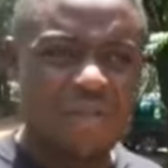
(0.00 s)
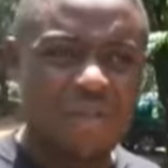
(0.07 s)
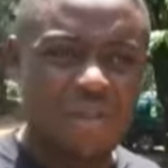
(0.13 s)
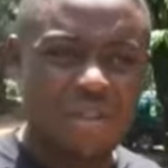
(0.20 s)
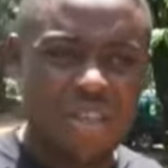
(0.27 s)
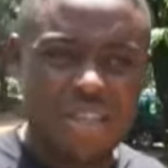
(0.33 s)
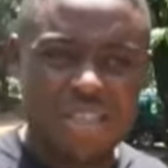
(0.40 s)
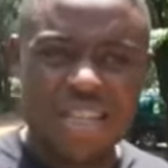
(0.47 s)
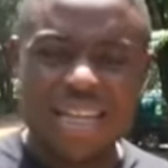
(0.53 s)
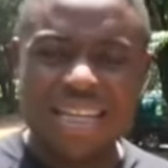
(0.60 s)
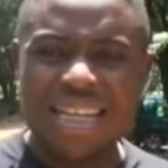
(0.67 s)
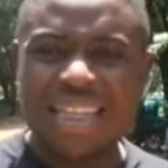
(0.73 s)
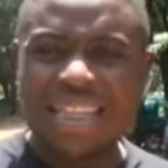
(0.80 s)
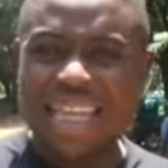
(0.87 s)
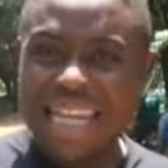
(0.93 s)
protest
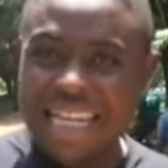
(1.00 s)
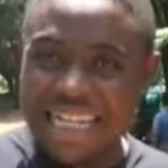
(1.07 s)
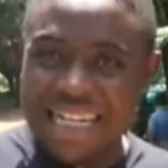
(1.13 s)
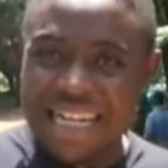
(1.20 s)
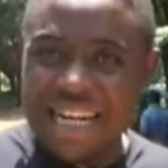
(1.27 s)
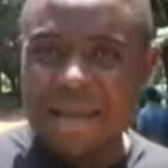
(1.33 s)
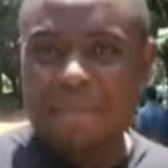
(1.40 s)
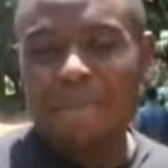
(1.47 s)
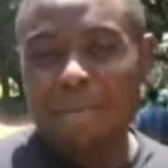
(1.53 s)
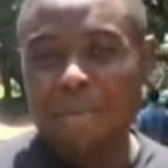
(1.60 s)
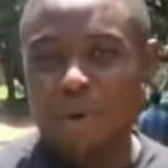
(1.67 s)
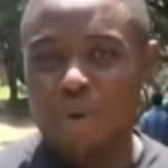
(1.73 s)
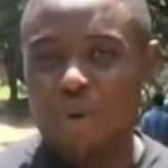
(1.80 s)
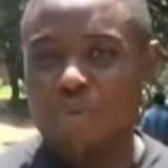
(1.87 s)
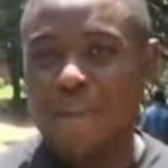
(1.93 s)
against
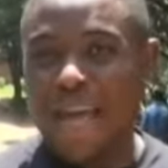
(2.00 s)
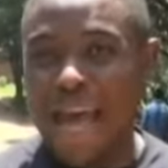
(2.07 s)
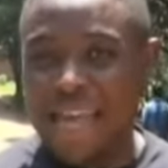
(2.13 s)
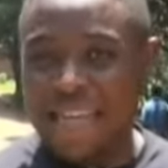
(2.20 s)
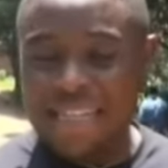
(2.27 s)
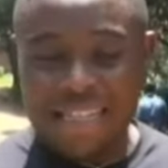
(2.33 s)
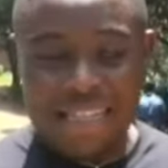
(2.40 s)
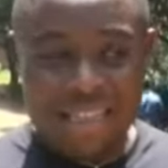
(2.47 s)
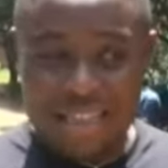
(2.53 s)
what it called its